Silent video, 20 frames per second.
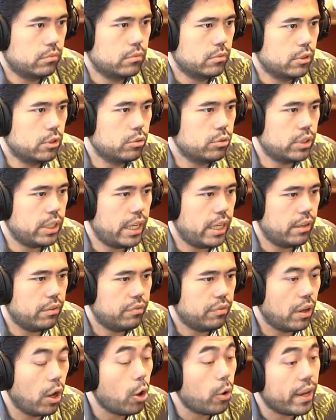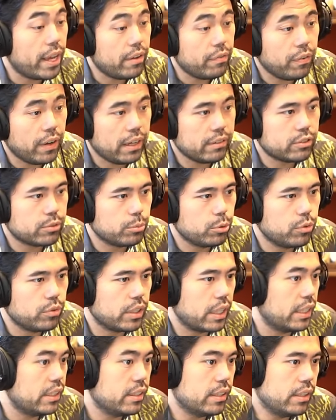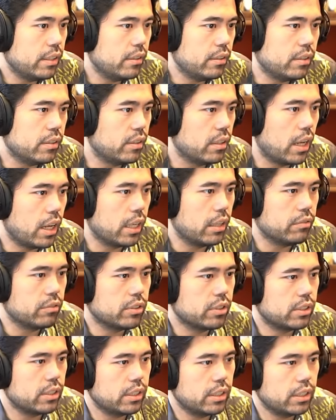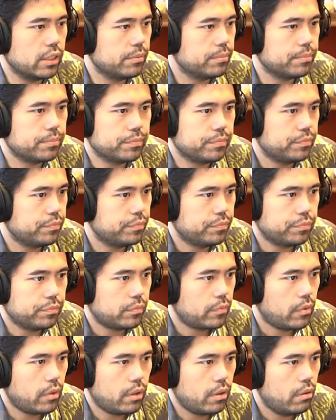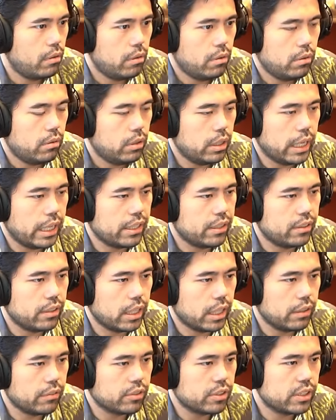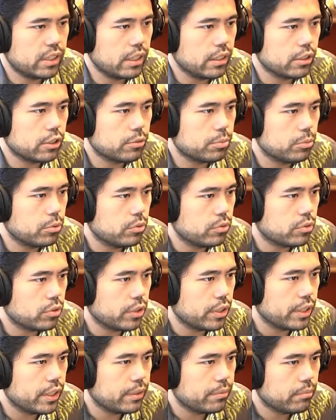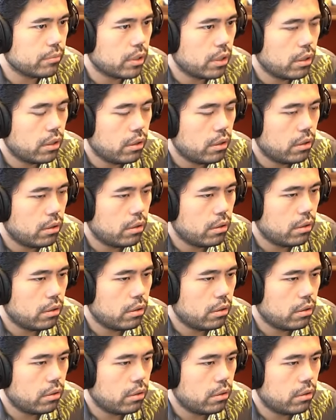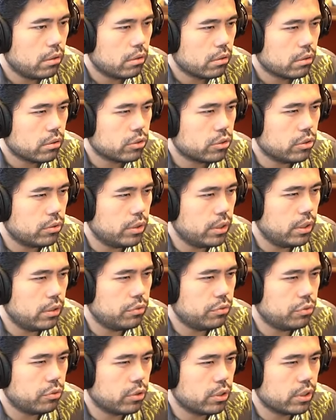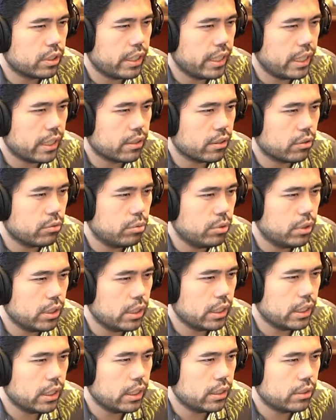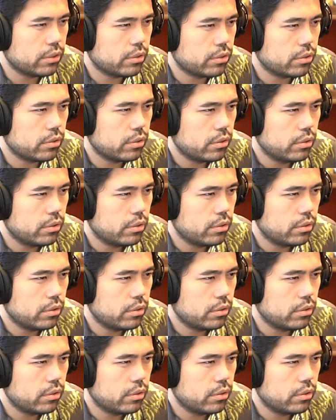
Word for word: was a oh a5 is a move that I didn't did not even see yeah I did not even see this move great let's go e4 attack the queen I guess